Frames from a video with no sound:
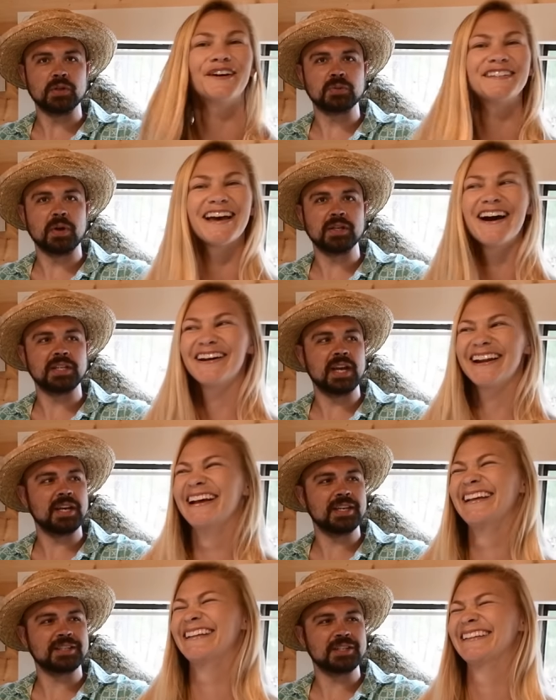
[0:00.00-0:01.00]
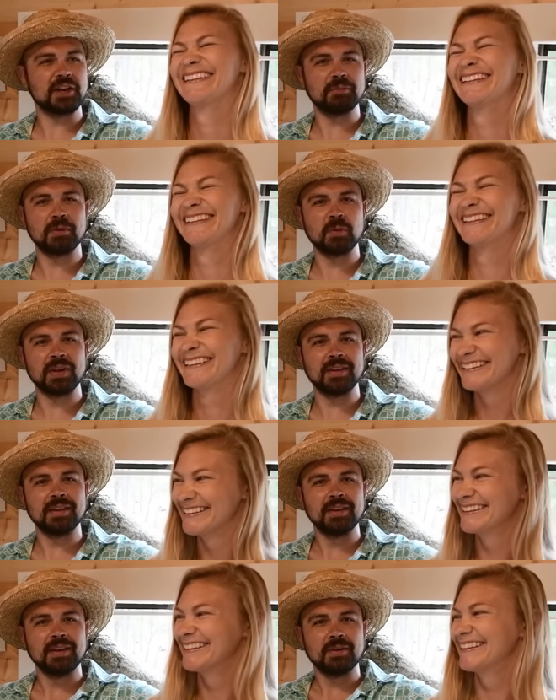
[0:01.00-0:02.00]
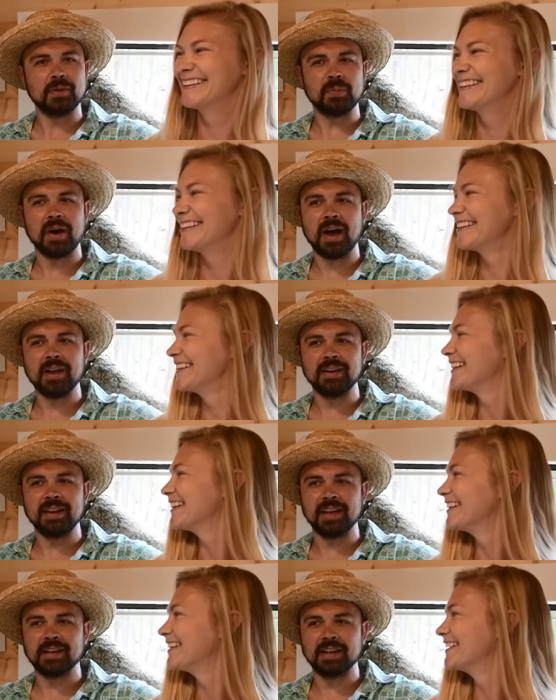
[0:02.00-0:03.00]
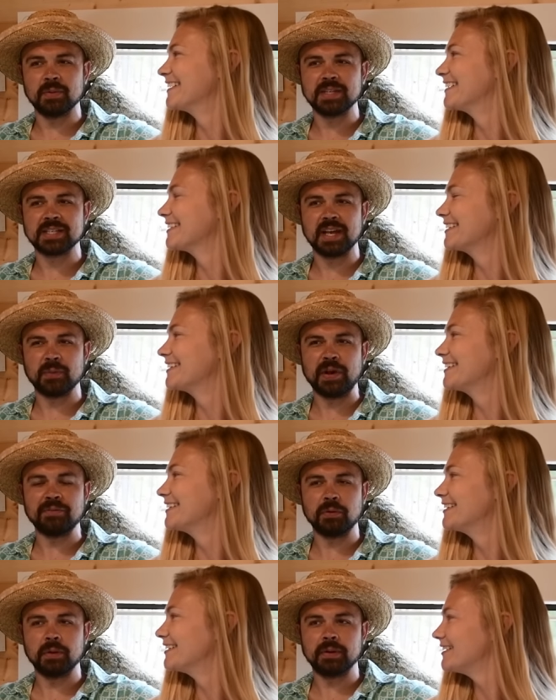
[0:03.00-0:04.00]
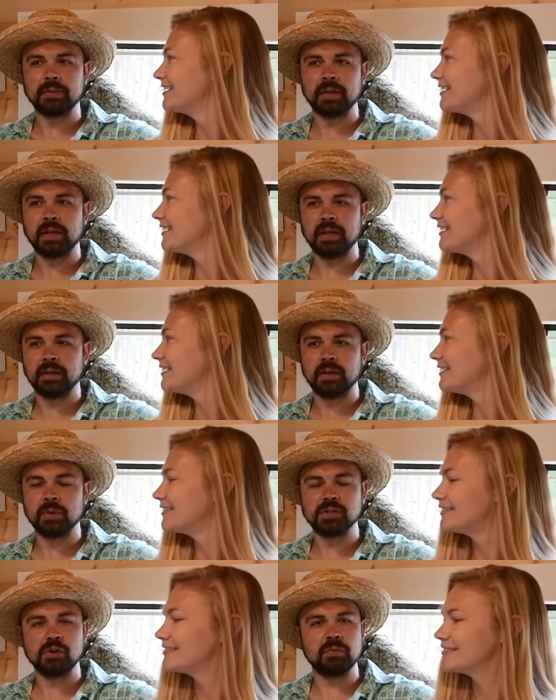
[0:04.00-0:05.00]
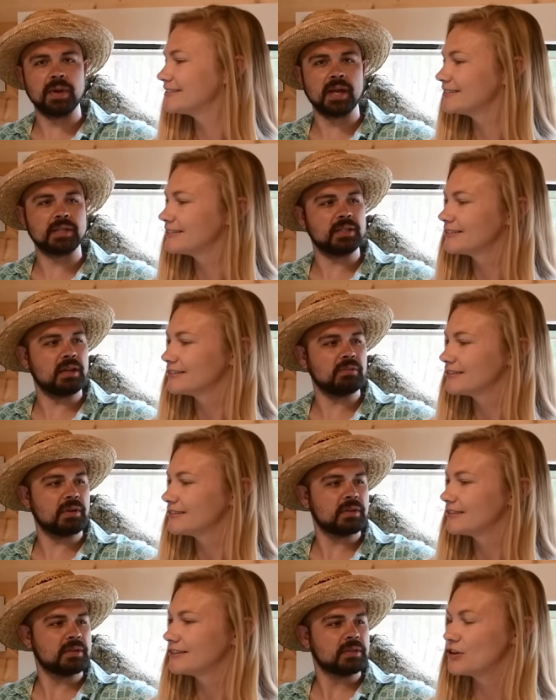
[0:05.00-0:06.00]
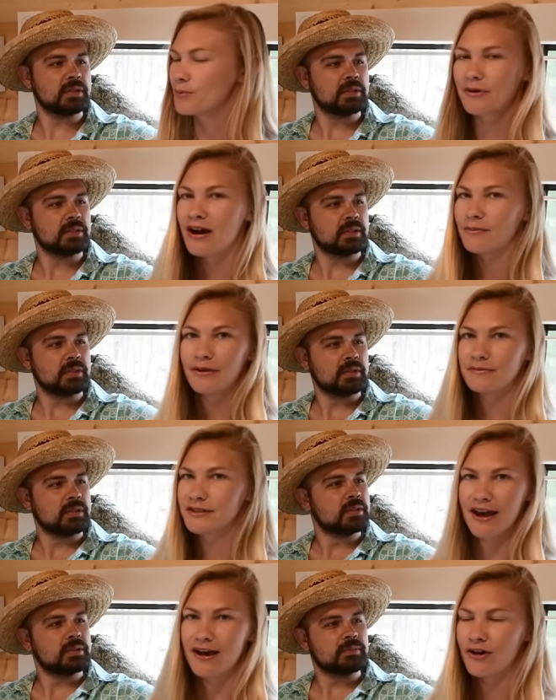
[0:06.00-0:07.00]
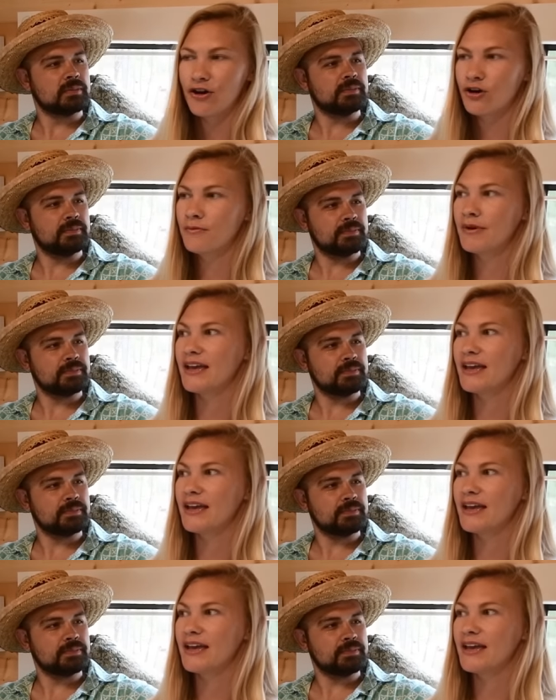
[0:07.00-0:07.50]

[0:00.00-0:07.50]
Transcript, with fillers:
Speaker 1: little spontaneous out. on what we we bought, and uh, we just kind of went for it. And then we drove it back to Denver.
Speaker 2: No problems. Got home.